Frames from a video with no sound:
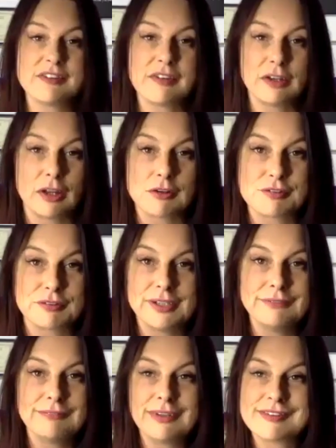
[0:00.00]
the
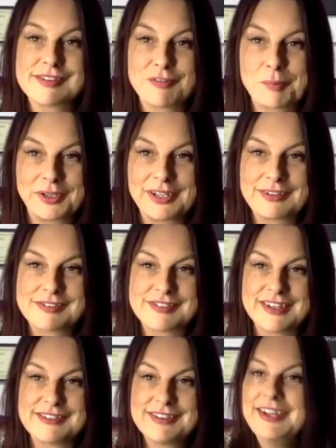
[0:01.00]
lottery, as everybody else
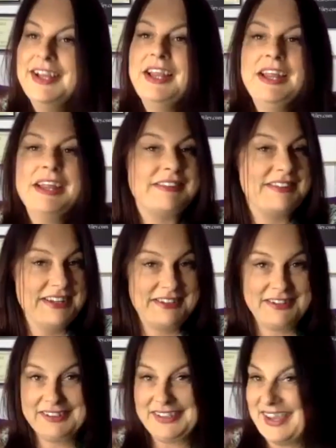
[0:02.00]
did,
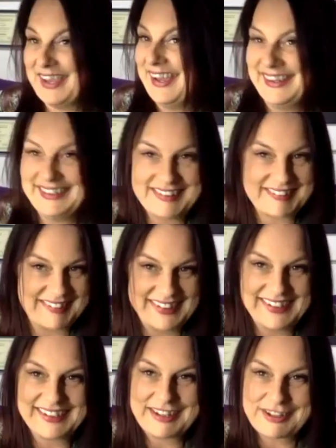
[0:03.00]
didn't get
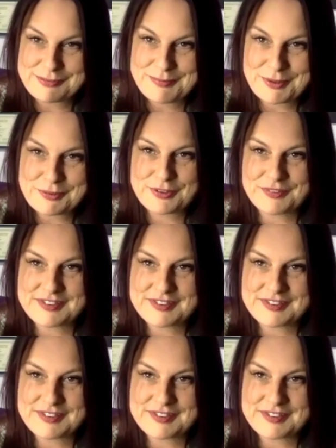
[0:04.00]
anything, as most of us